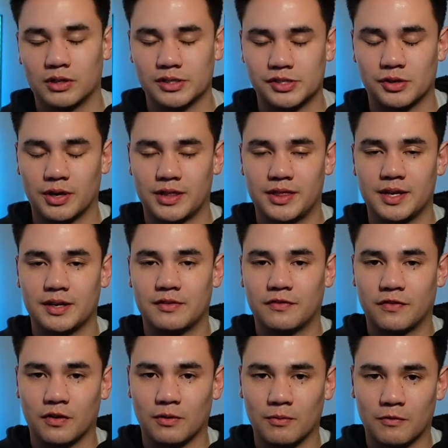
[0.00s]
And so I think
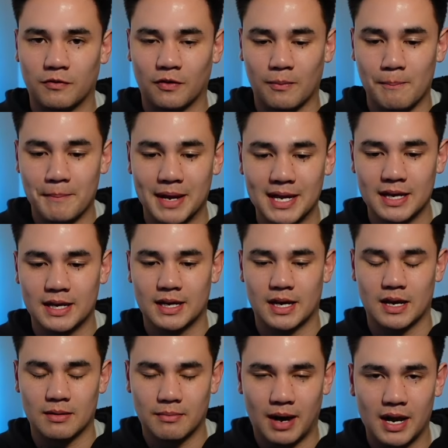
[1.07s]
for for me
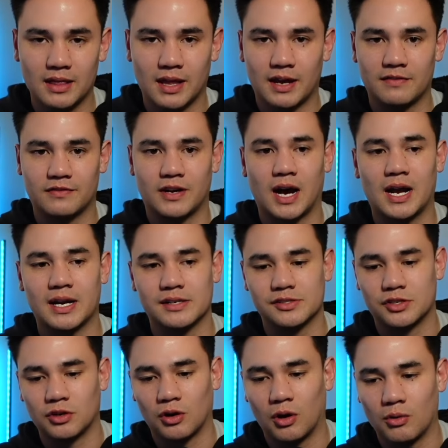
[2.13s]
in my life, God has
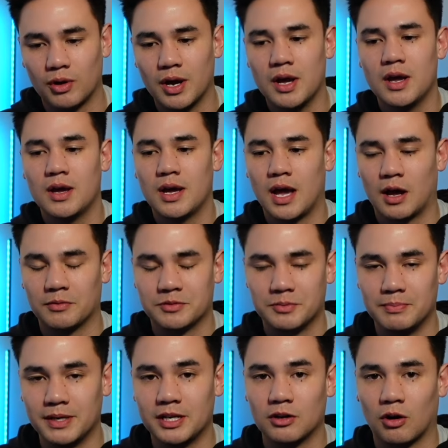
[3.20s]
grown, helped
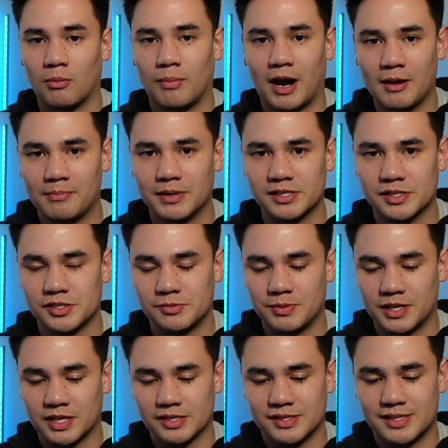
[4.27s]
me grow my business
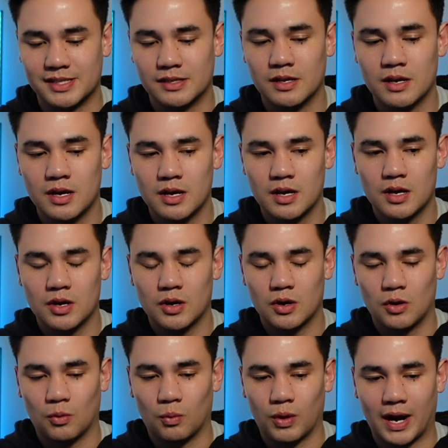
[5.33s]
because
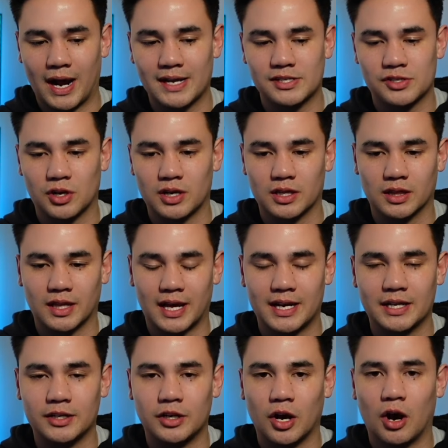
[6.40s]
when I started
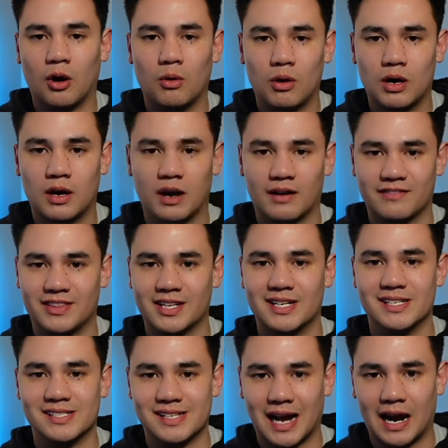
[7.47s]
letting go of the
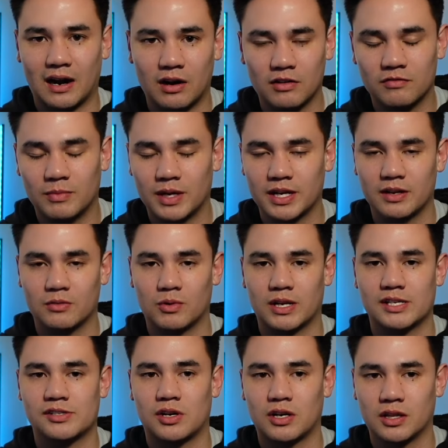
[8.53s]
desire of money and when I
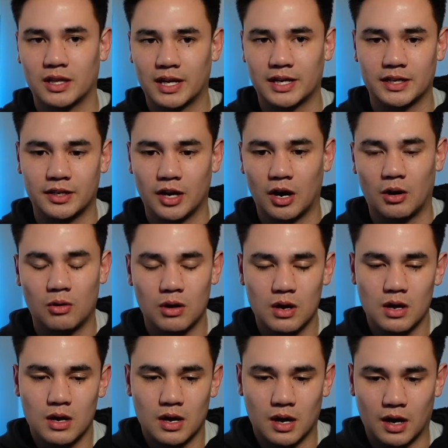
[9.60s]
started letting go
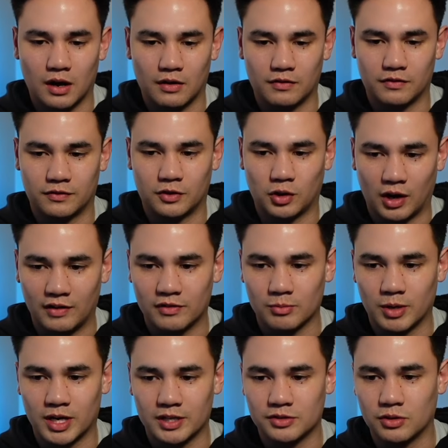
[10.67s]
of craving
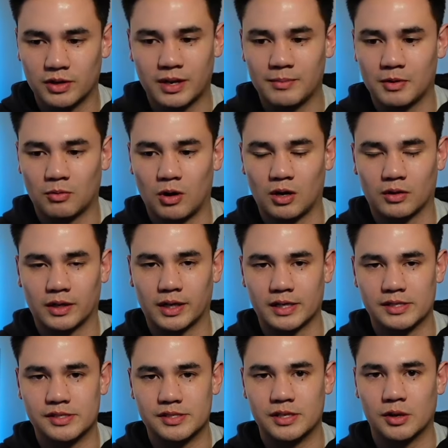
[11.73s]
money, and don't get me wrong, like I
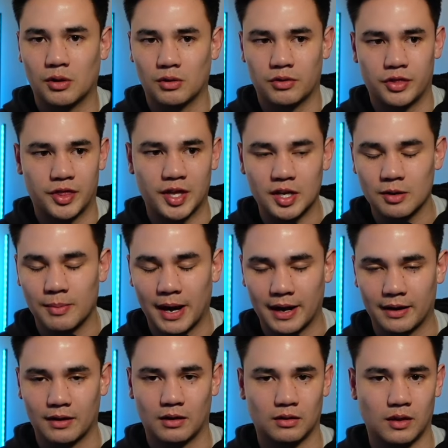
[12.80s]
still think about
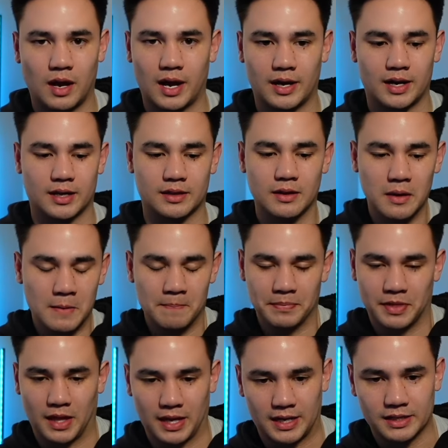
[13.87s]
it a lot and I
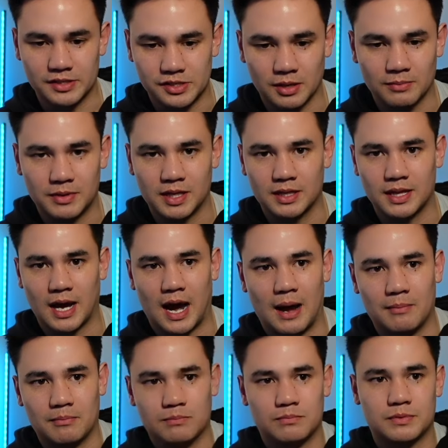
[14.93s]
like it's something that
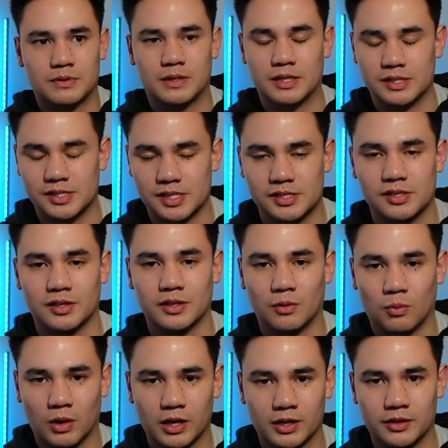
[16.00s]
I'm consistently
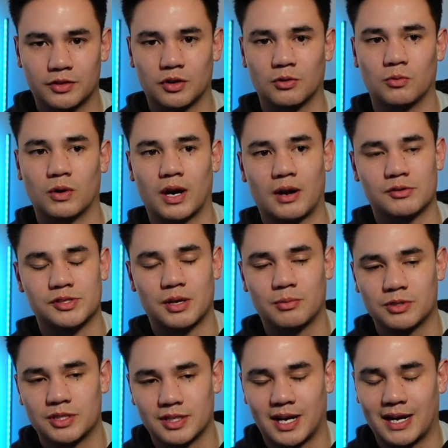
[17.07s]
working through when I was able
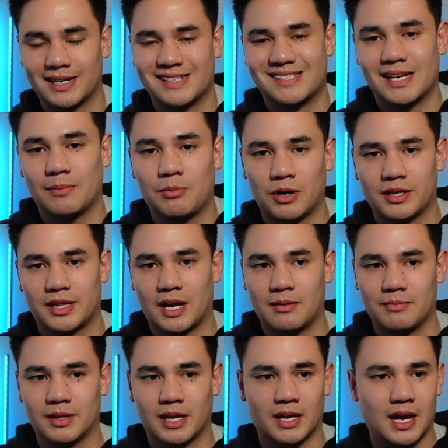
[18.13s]
to kind of separate that and
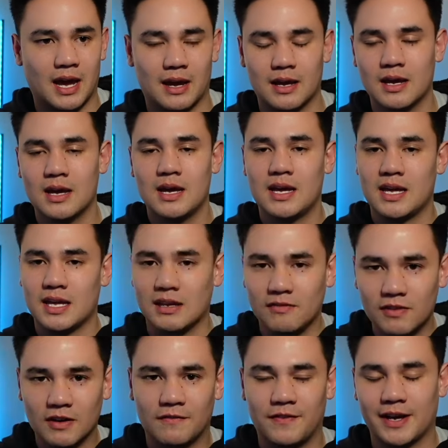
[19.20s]
be like, hey,
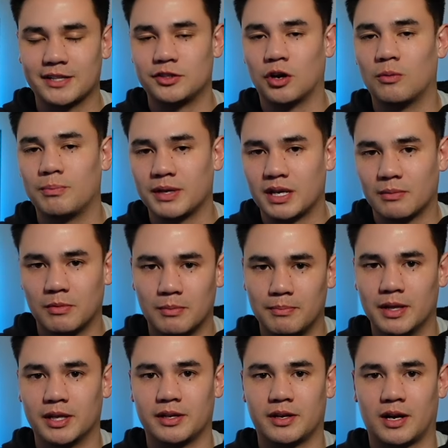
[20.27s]
even if I don't become a
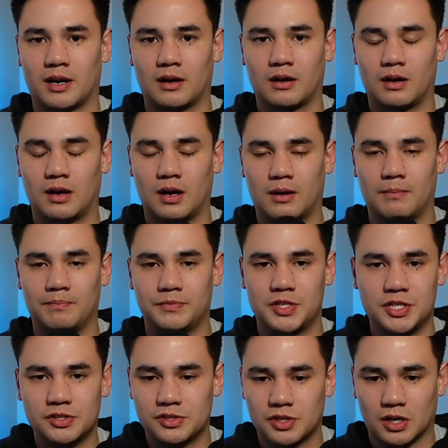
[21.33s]
millionaire, um,
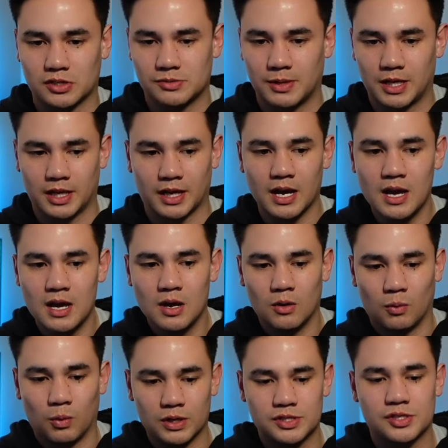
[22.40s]
Jesus talks about like
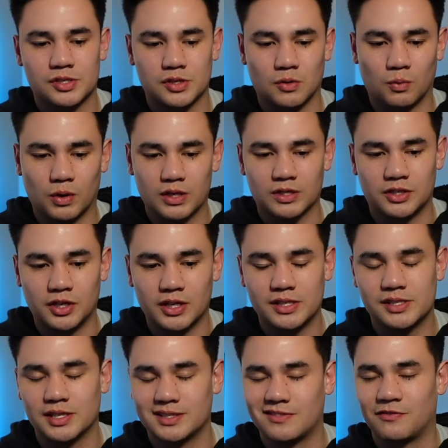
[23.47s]
what's what good
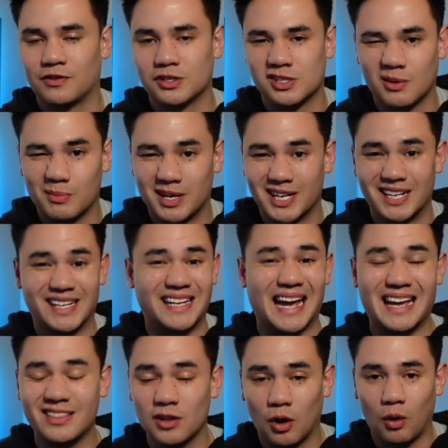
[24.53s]
is it for somebody to
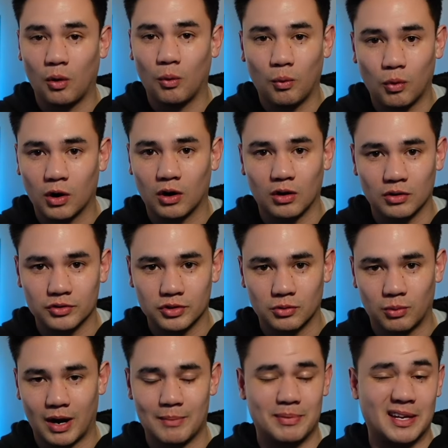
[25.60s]
gain the whole world,
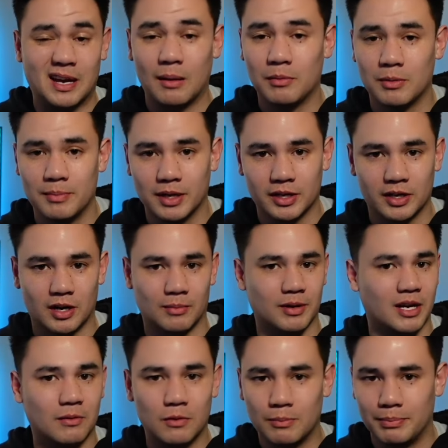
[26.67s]
right? Become a millionaire,
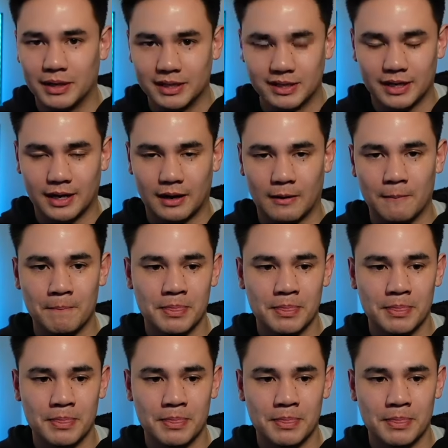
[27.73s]
become a billionaire